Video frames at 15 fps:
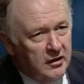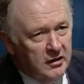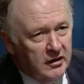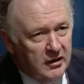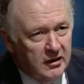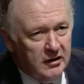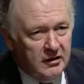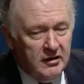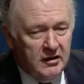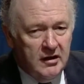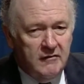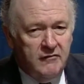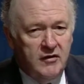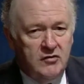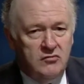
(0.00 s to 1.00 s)

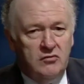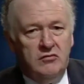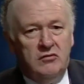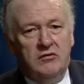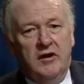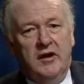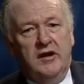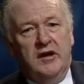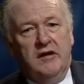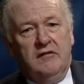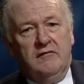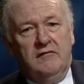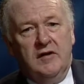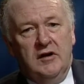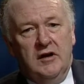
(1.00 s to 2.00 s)
Our federal and
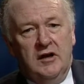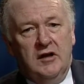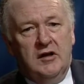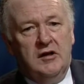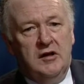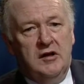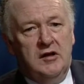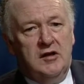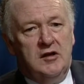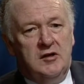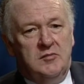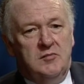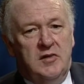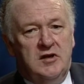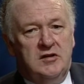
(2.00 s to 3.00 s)
other funding
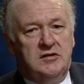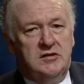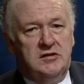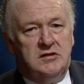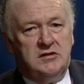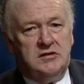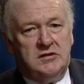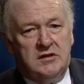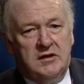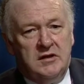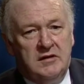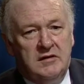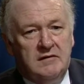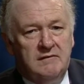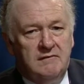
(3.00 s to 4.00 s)
masters
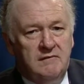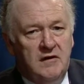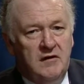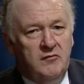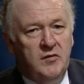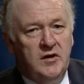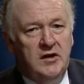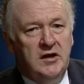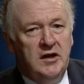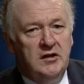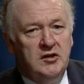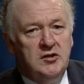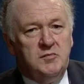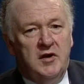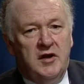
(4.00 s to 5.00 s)
have been down
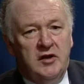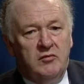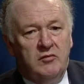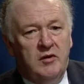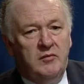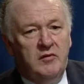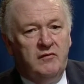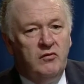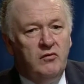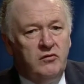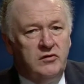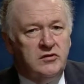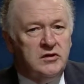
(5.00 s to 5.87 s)
this pathway before us.